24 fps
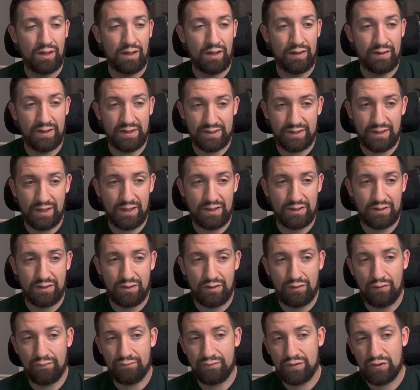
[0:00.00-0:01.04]
In this case,
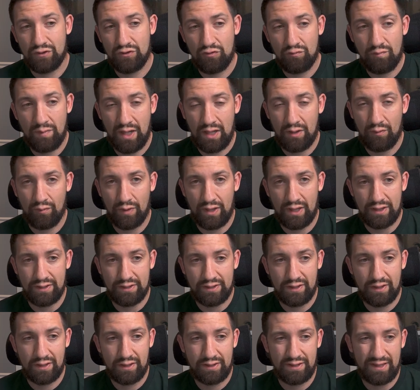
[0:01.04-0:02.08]
you have two main
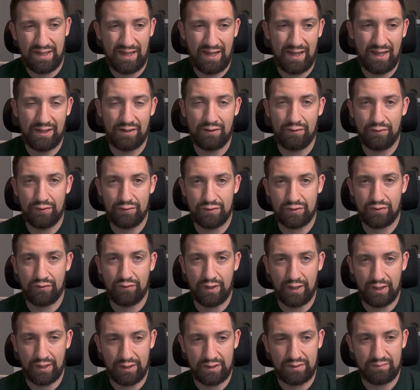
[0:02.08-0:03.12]
ways to handle those
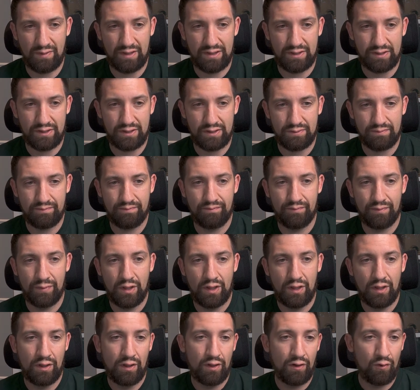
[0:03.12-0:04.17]
cleaning expenses.
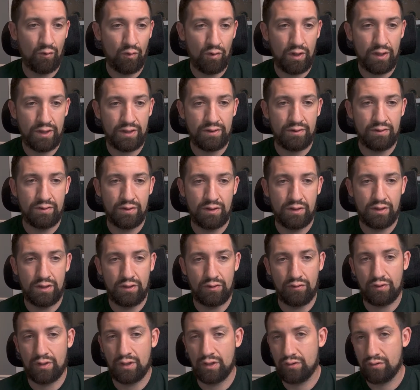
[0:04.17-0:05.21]
One,
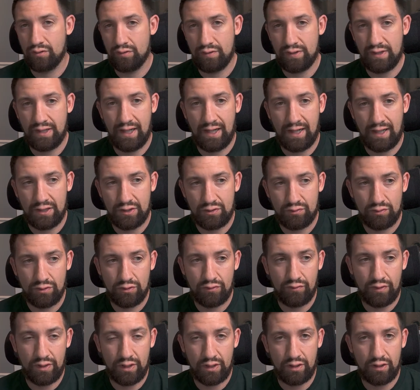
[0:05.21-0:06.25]
you can include the actual
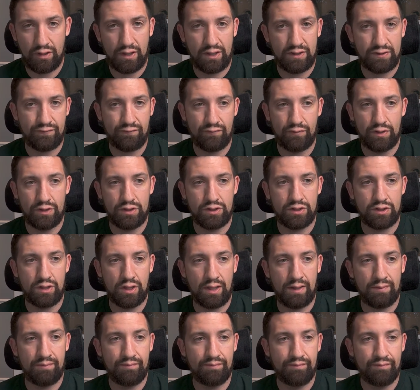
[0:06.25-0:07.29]
cleaning cost for each
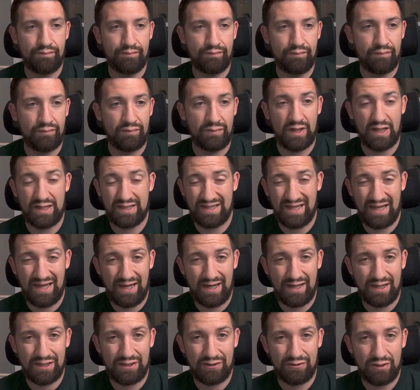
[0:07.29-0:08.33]
job. That's
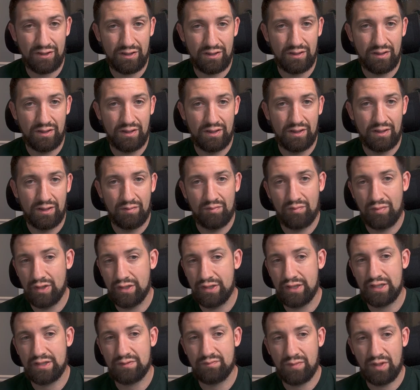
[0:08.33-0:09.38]
accurate, but it
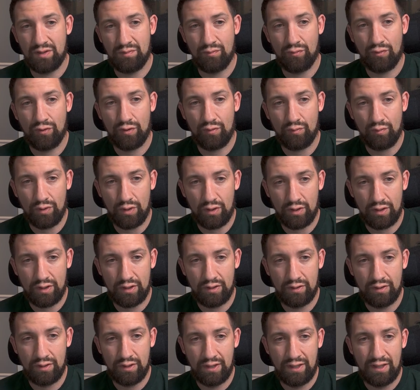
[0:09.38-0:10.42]
does mean more
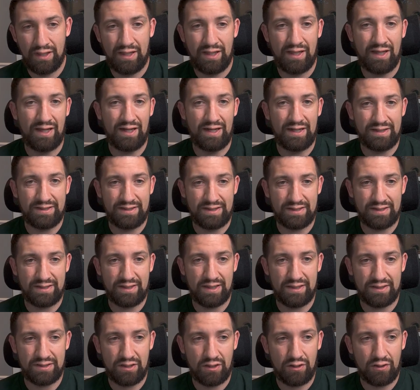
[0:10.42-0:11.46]
work, and as
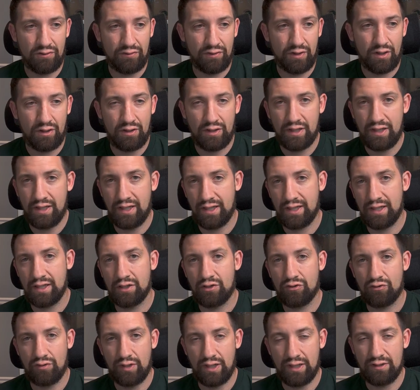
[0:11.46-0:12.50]
discussed earlier, it can
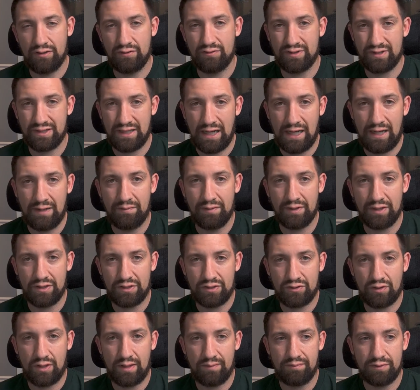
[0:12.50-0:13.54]
create those timing
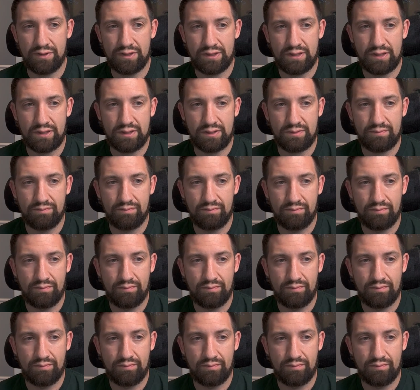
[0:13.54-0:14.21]
discrepancies.